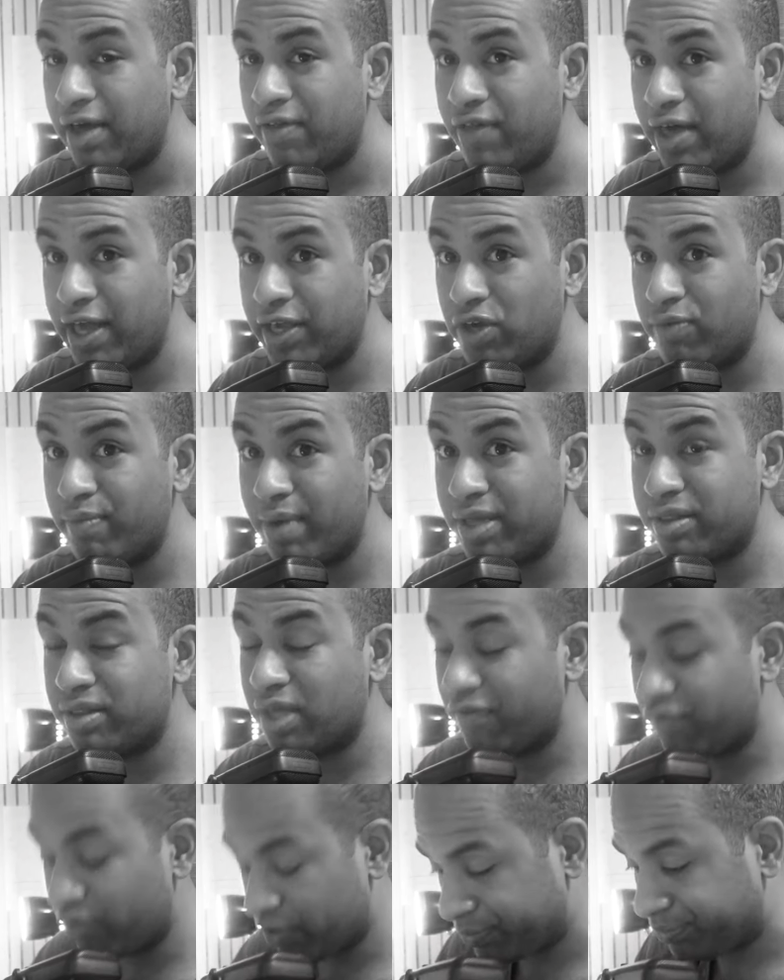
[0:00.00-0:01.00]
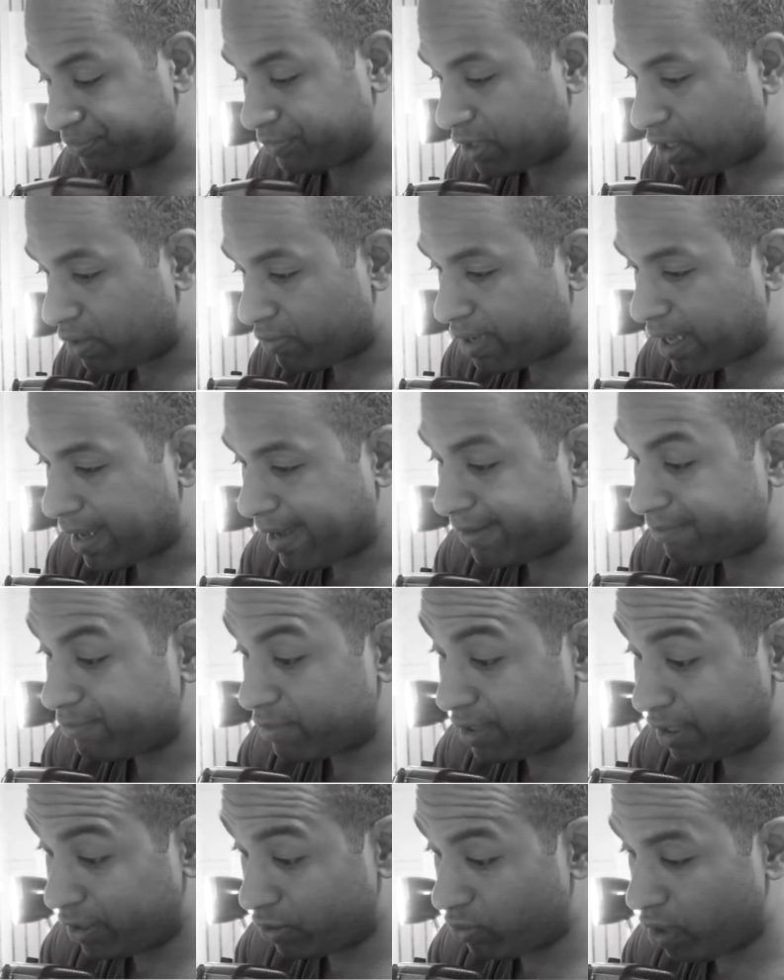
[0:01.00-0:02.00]
then you may suffer, okay,
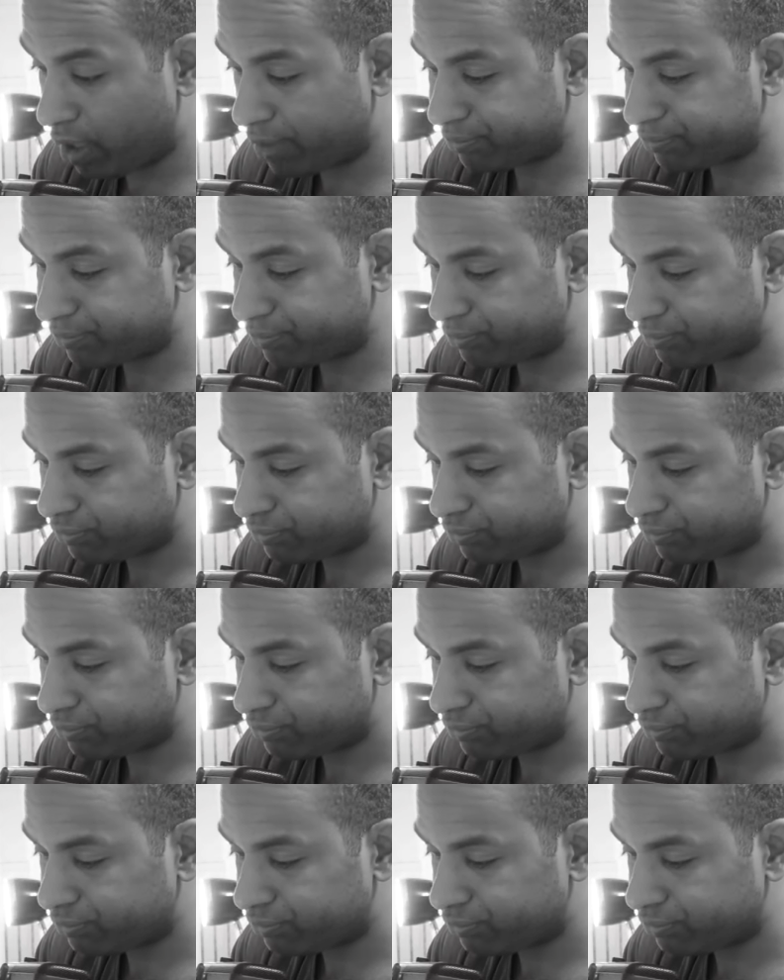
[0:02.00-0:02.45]
later on.